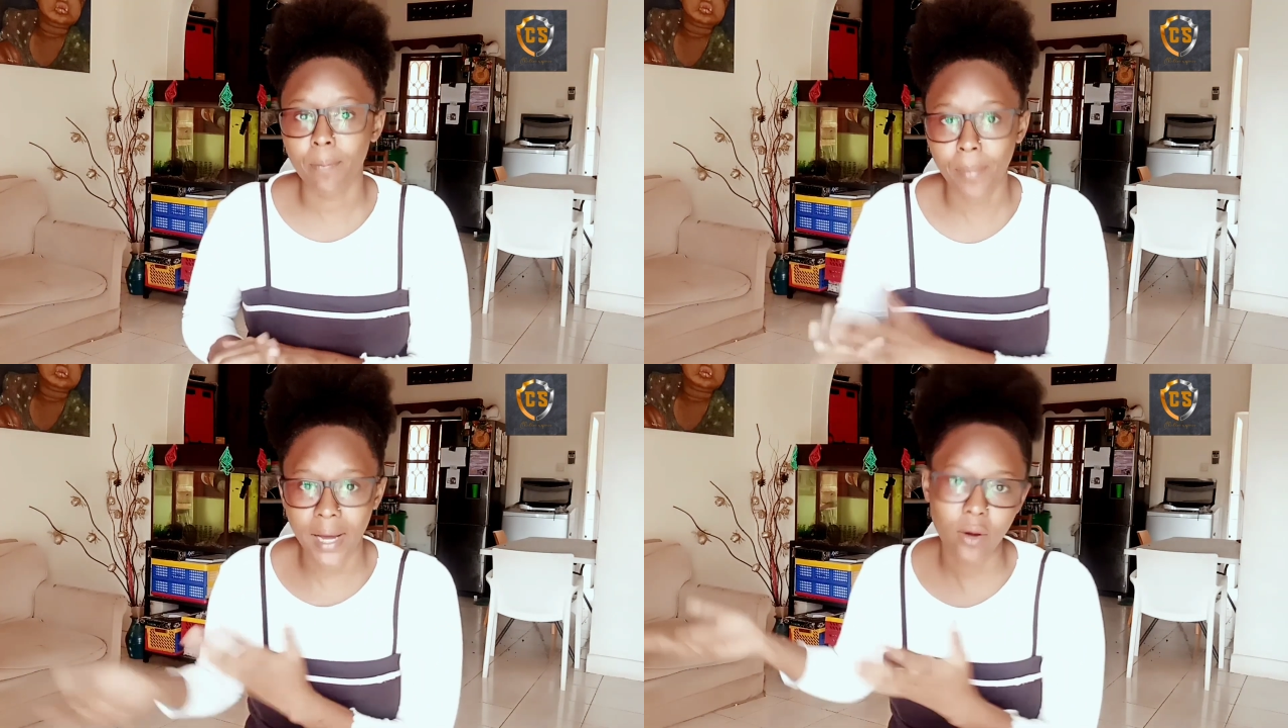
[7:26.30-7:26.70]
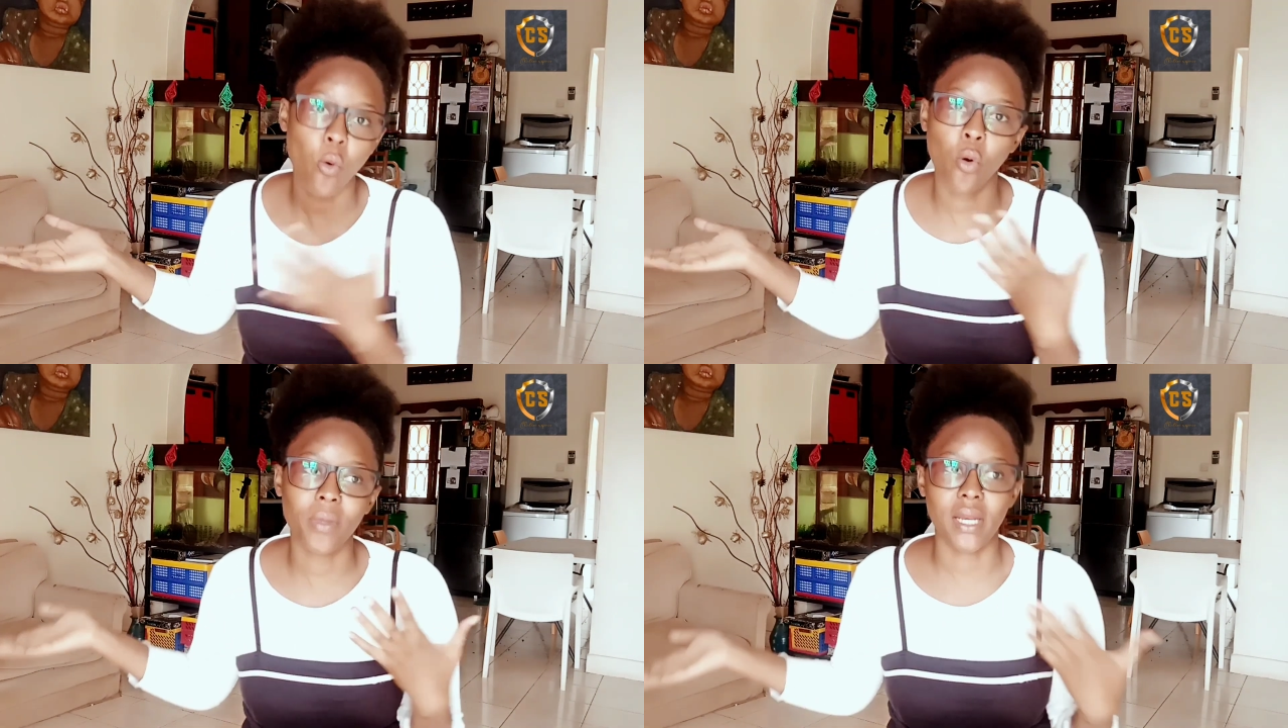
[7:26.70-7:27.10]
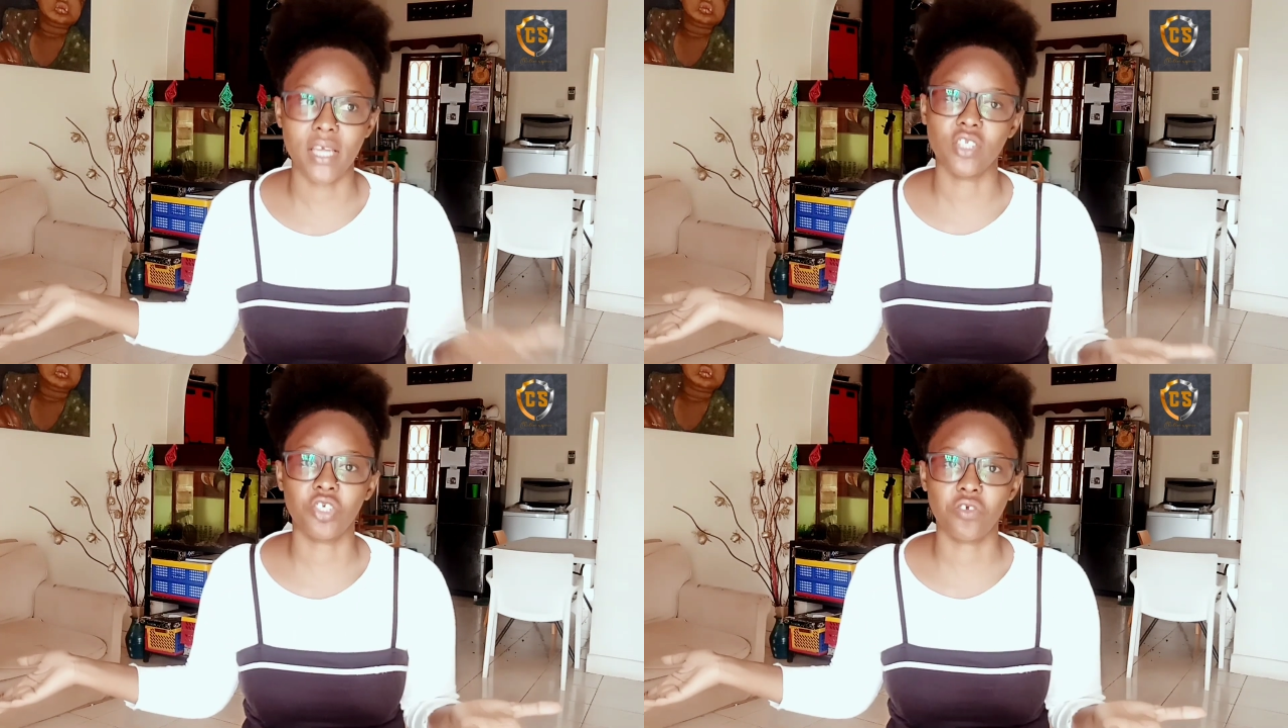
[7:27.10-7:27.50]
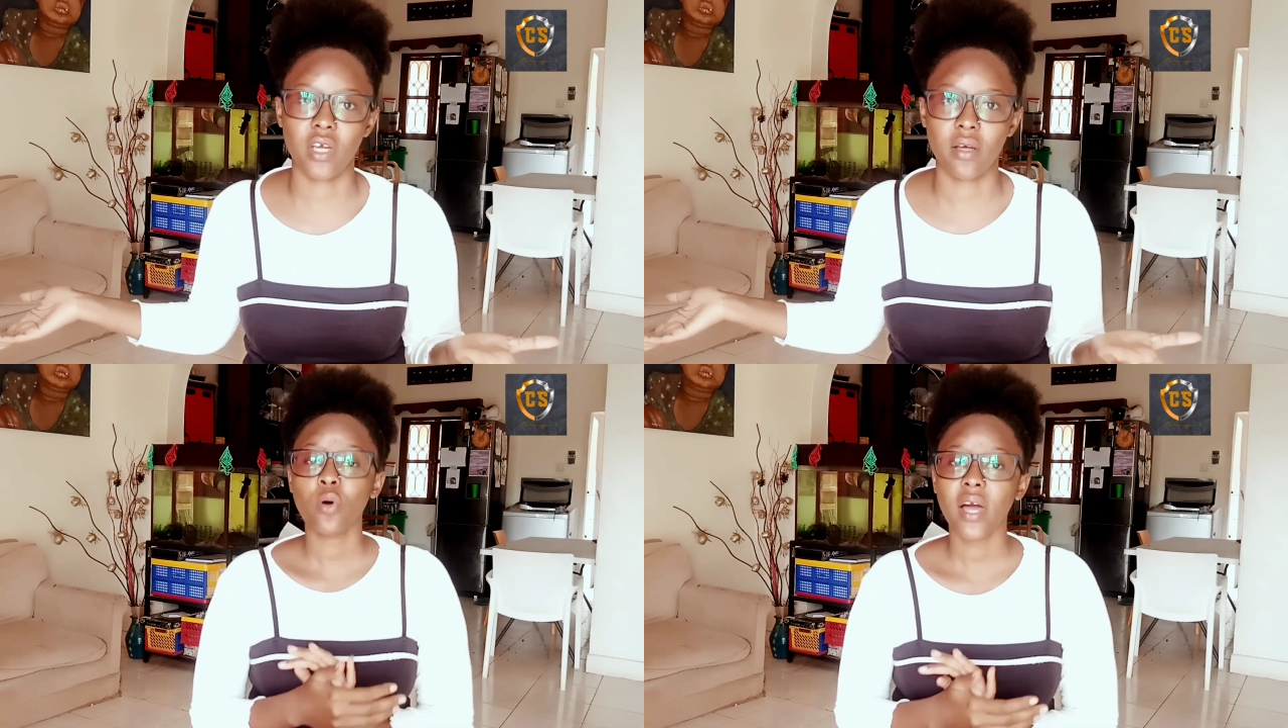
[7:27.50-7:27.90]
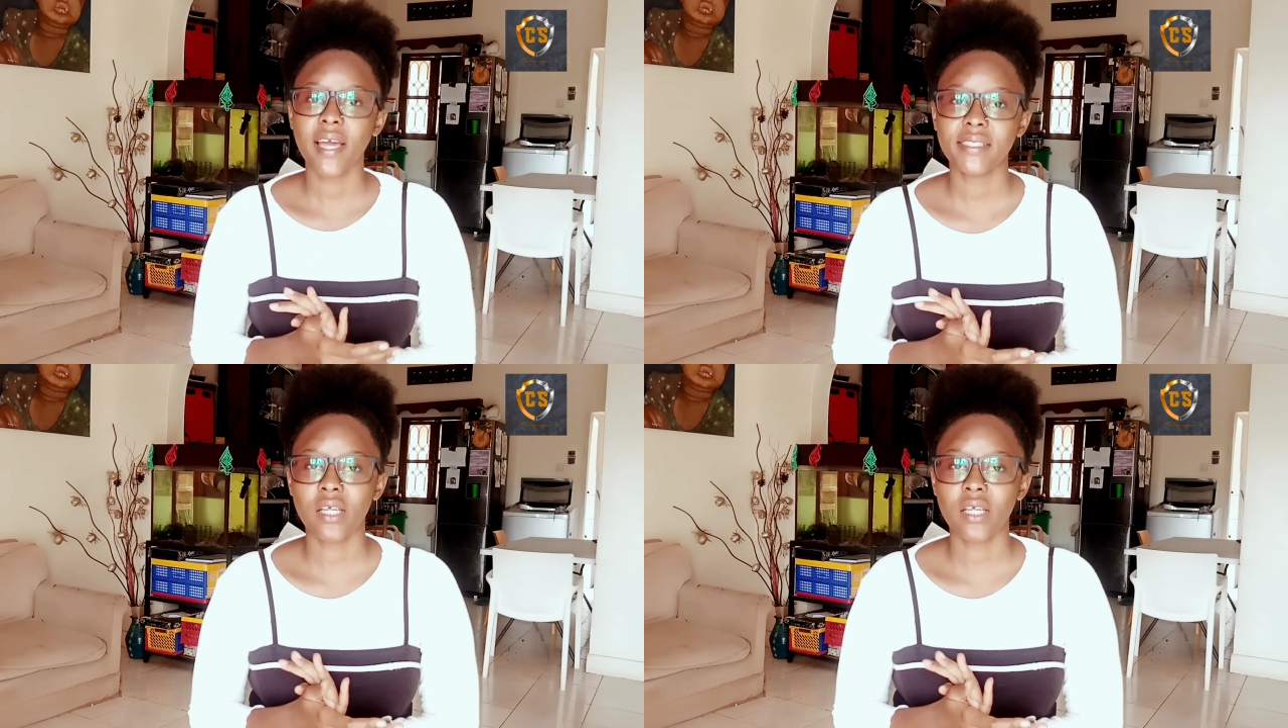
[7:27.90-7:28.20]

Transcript: back home in Nigeria. So guys,